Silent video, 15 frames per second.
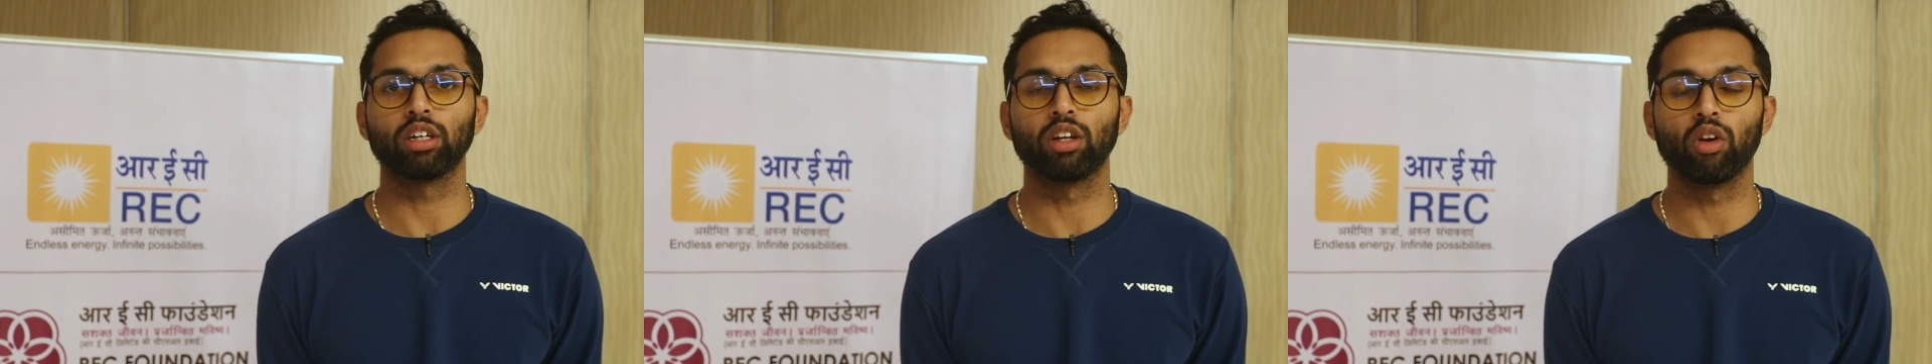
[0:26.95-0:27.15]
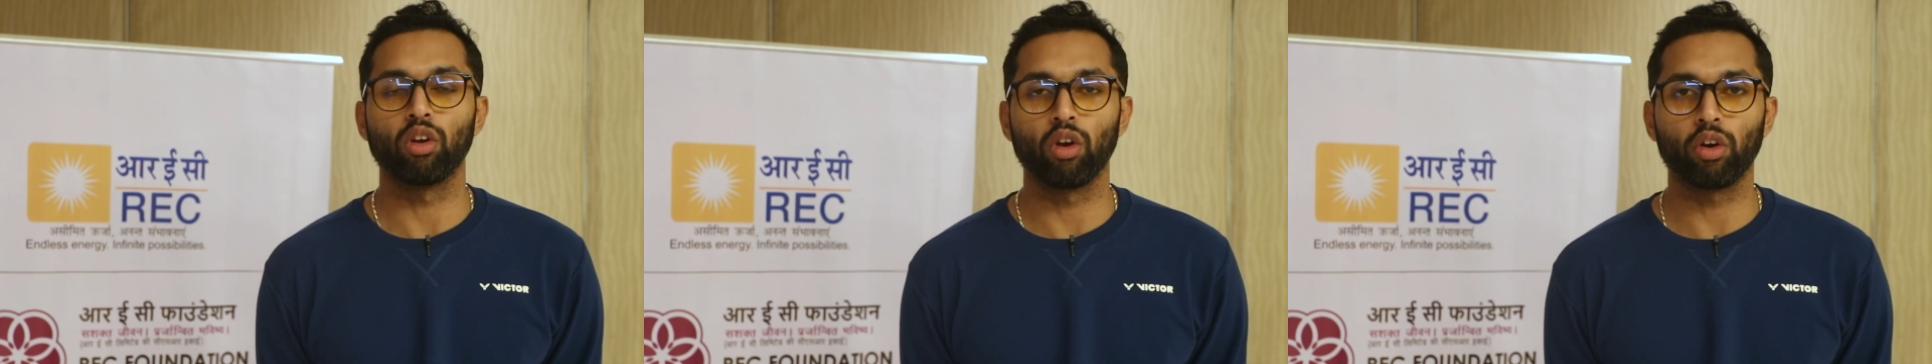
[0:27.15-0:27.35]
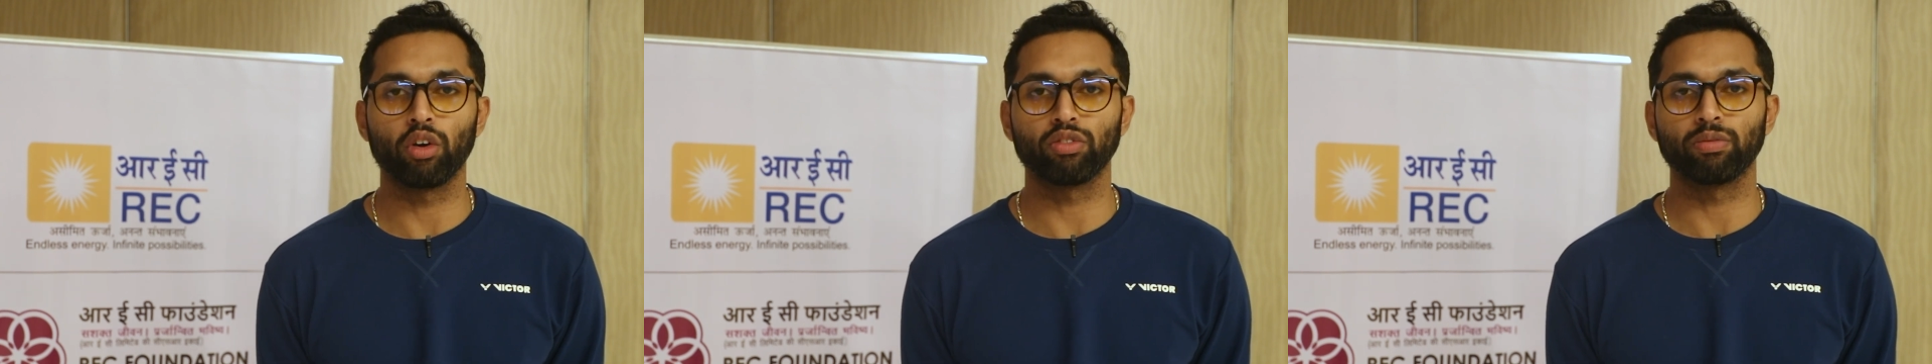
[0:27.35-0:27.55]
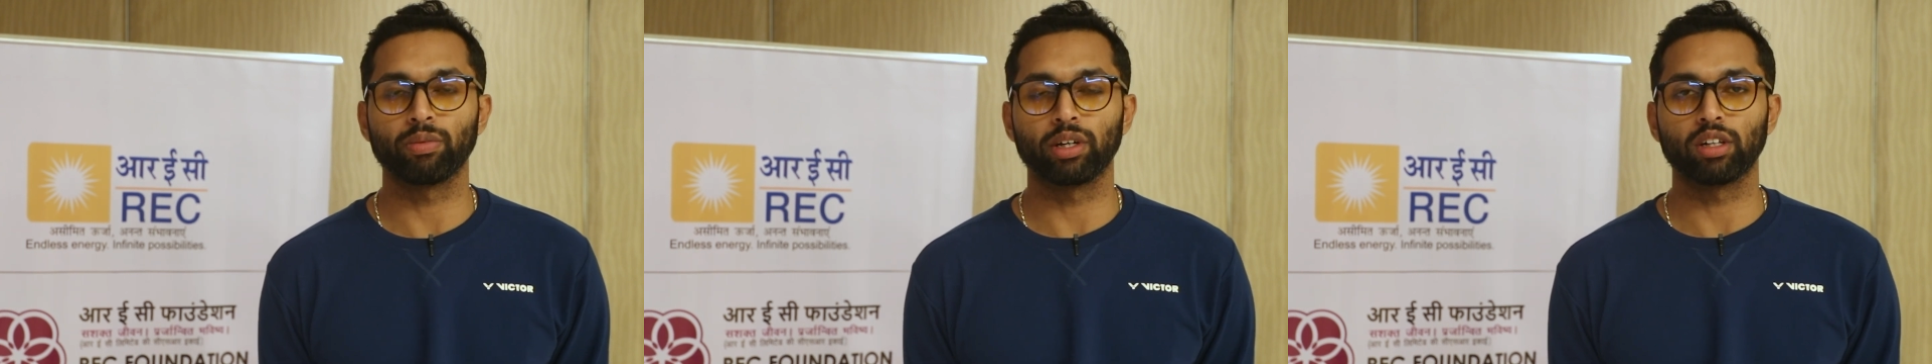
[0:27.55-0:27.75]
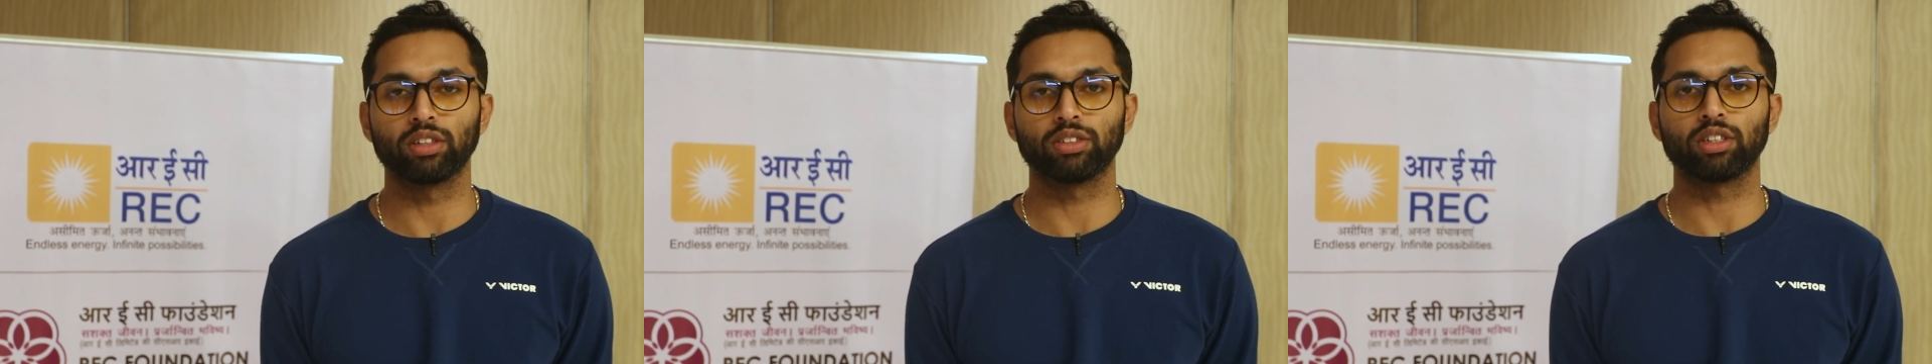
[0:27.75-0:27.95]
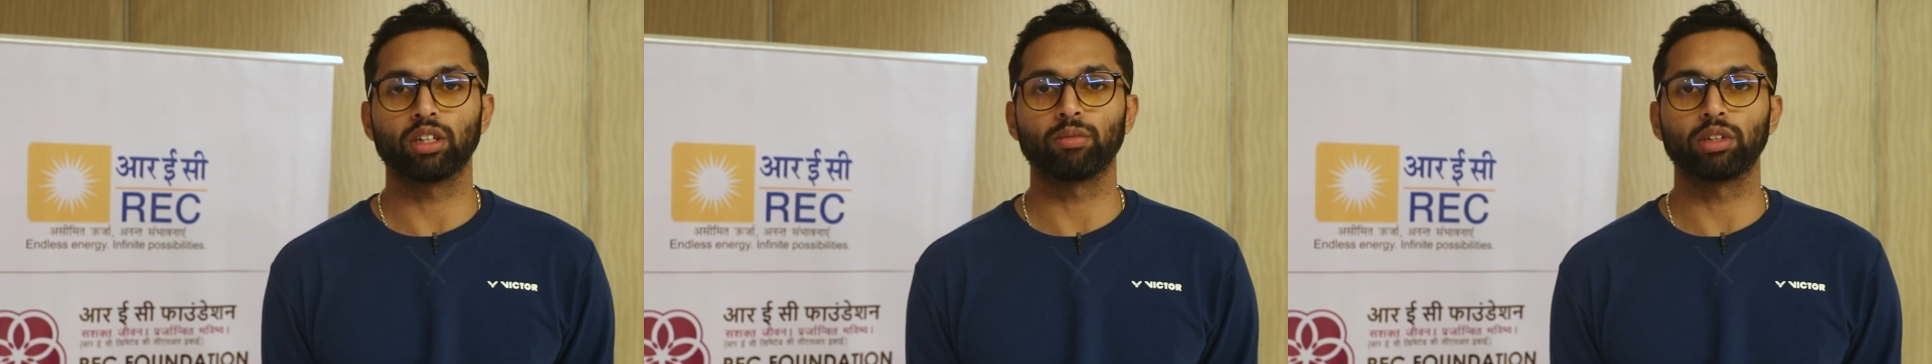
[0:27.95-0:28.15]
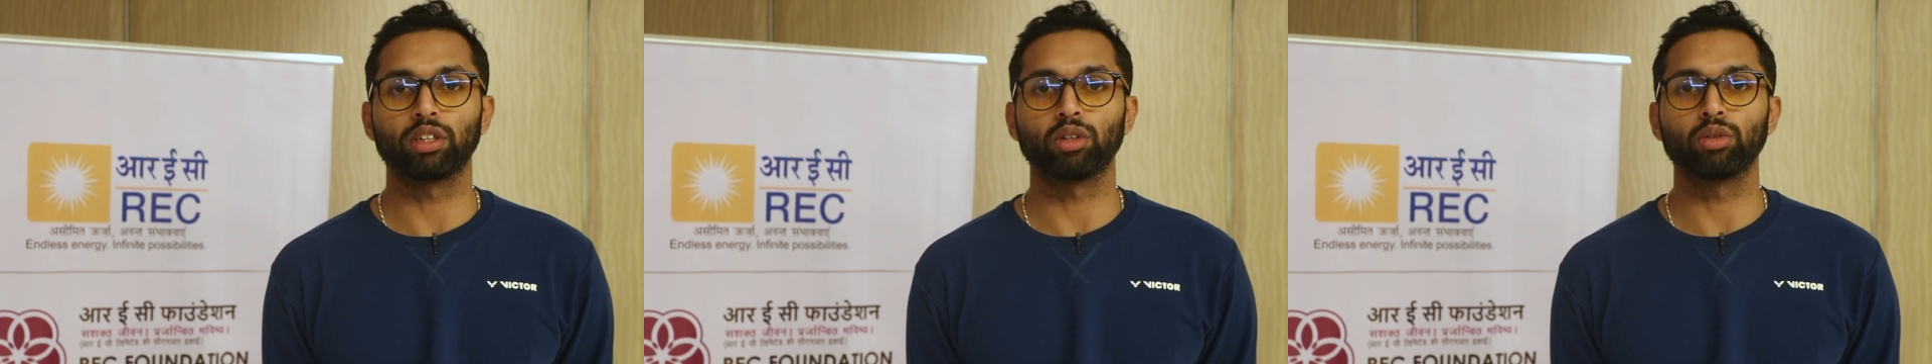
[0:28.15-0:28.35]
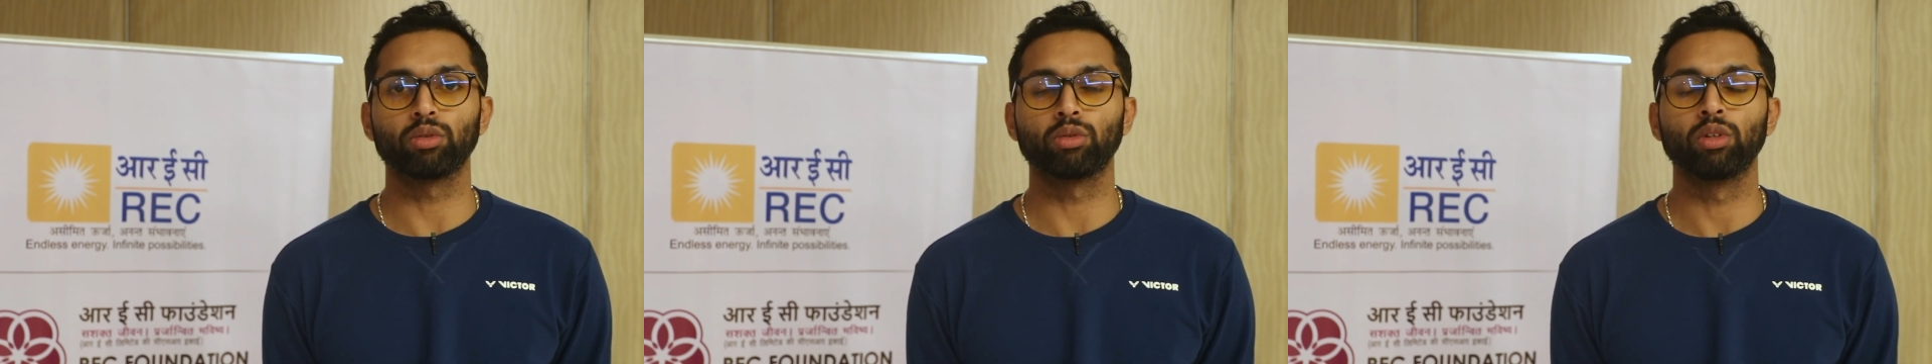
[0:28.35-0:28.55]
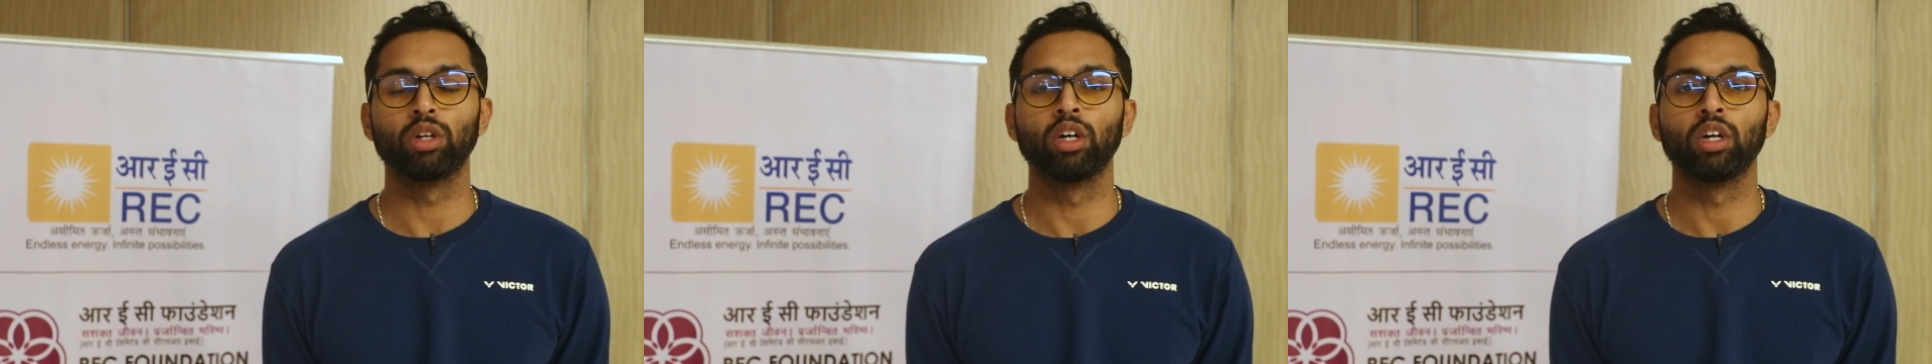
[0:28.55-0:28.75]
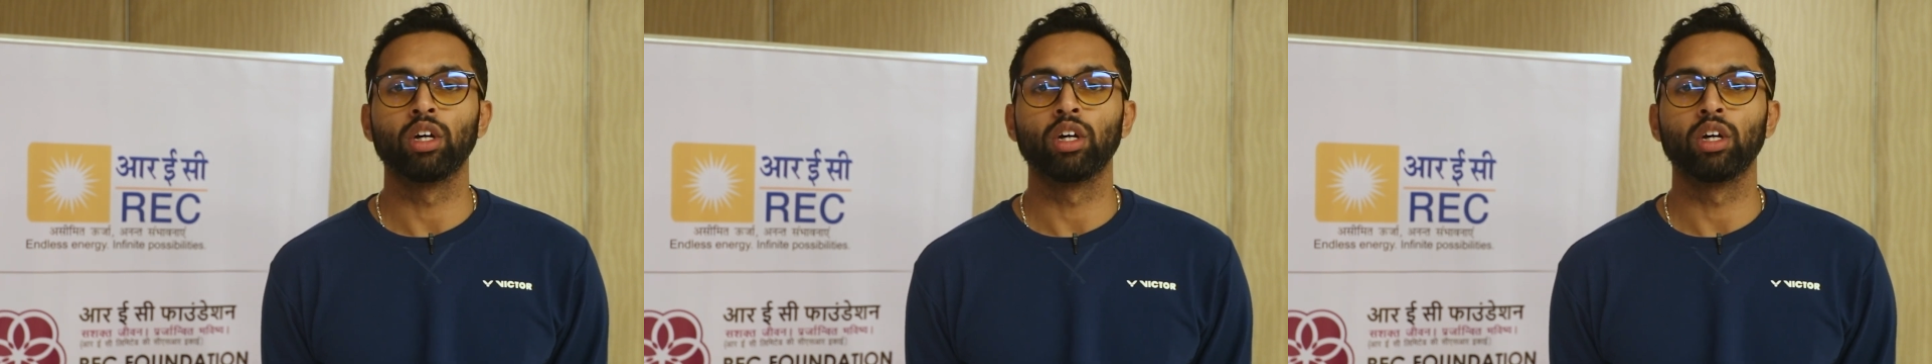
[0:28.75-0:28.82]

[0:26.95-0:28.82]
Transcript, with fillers: a lot of medals coming to